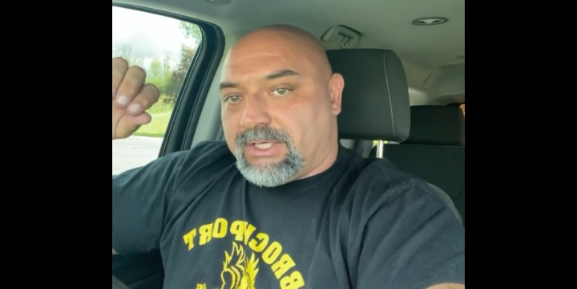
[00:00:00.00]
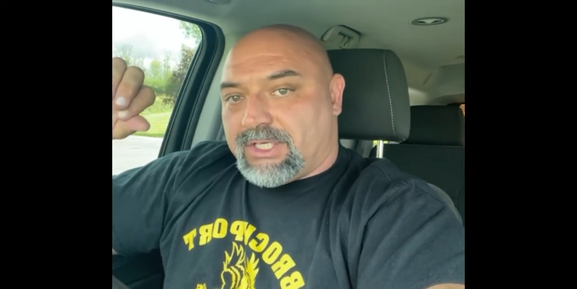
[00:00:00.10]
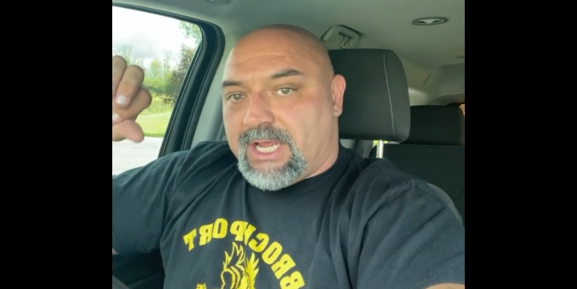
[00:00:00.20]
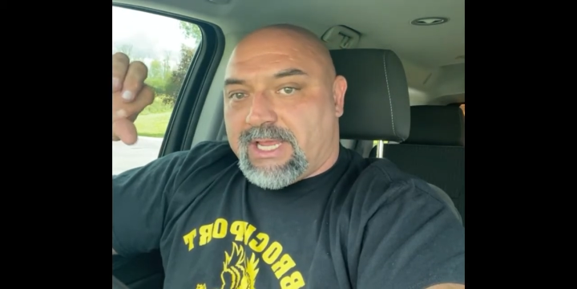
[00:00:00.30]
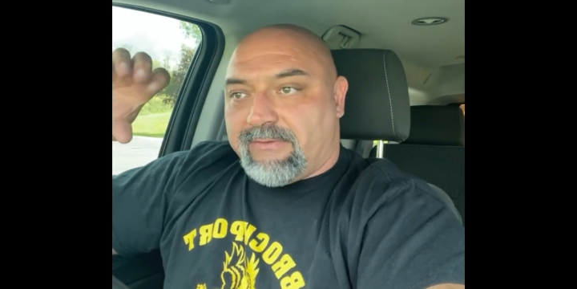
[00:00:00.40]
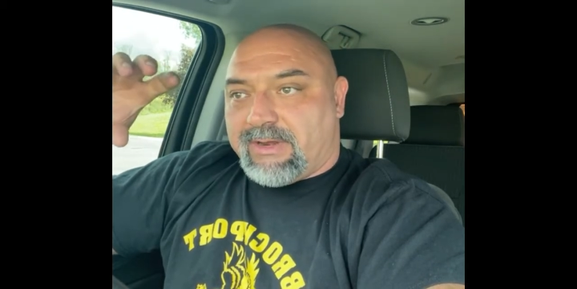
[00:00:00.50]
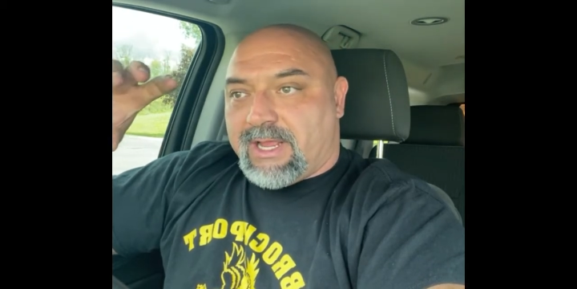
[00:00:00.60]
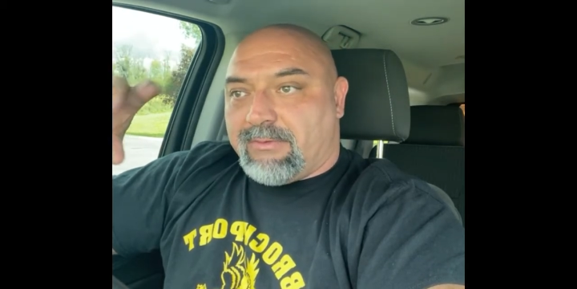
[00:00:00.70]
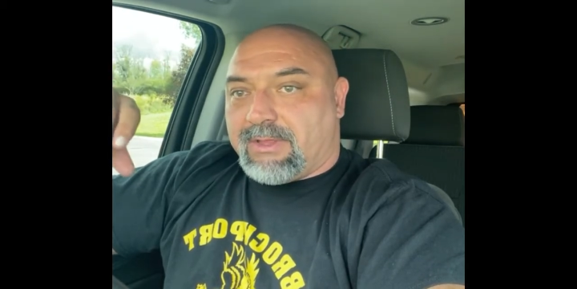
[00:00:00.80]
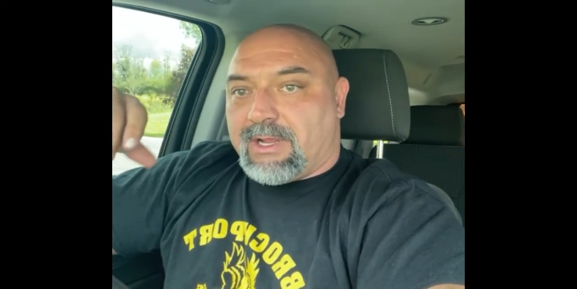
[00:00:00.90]
shake every
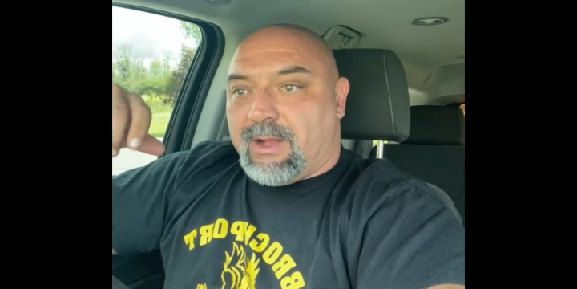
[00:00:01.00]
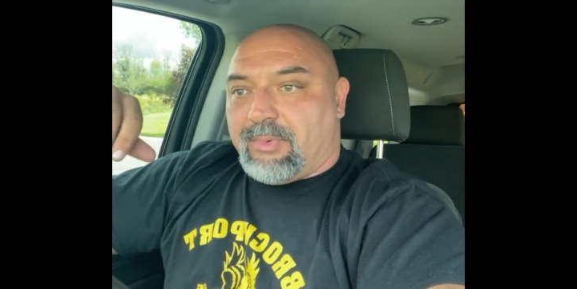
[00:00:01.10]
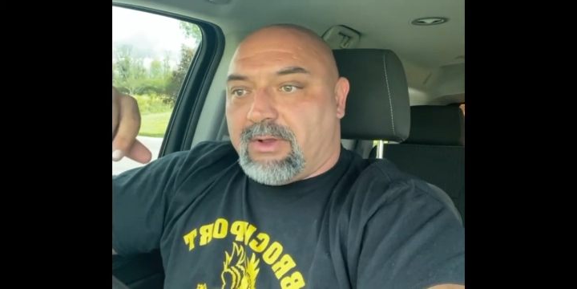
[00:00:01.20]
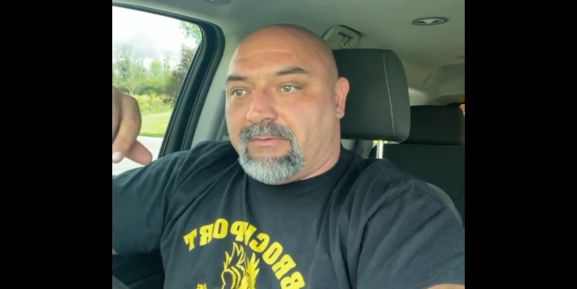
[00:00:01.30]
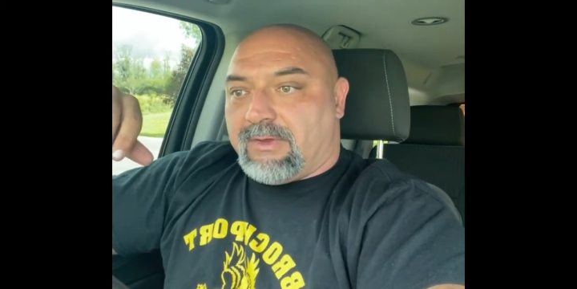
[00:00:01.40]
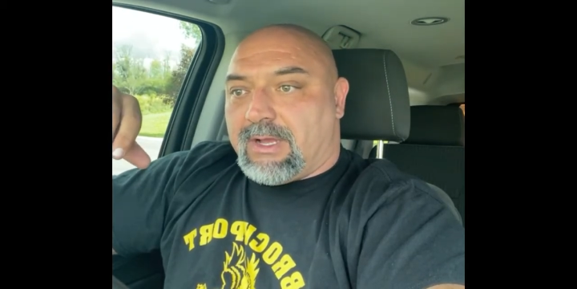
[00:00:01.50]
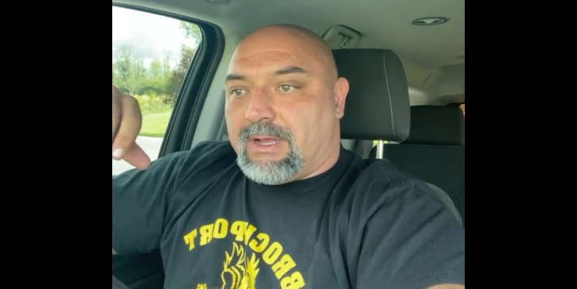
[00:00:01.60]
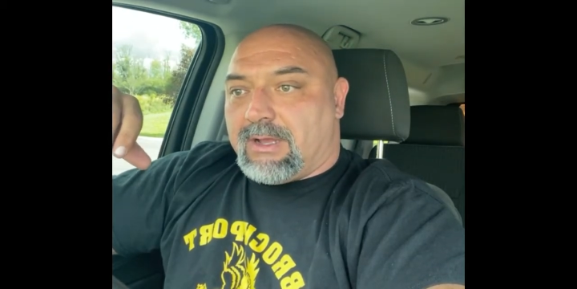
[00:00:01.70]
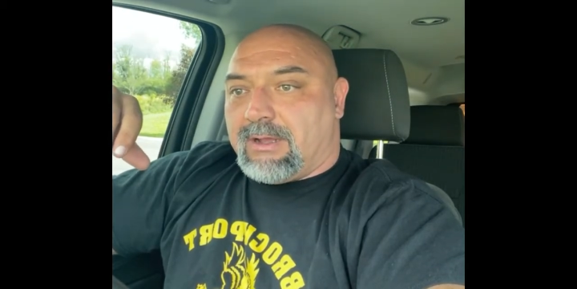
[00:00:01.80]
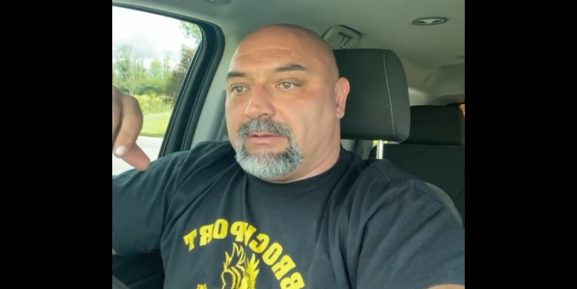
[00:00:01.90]
day with a cup of,
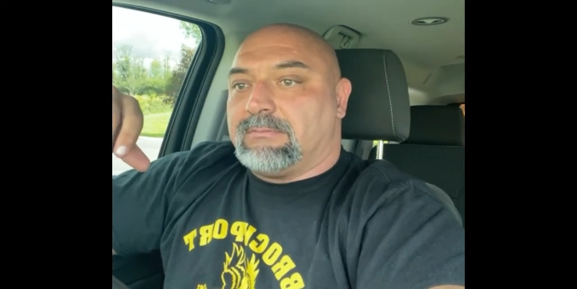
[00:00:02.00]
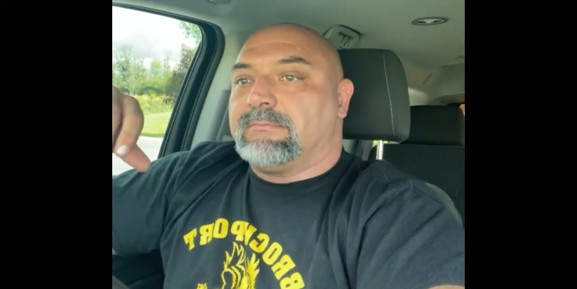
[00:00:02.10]
I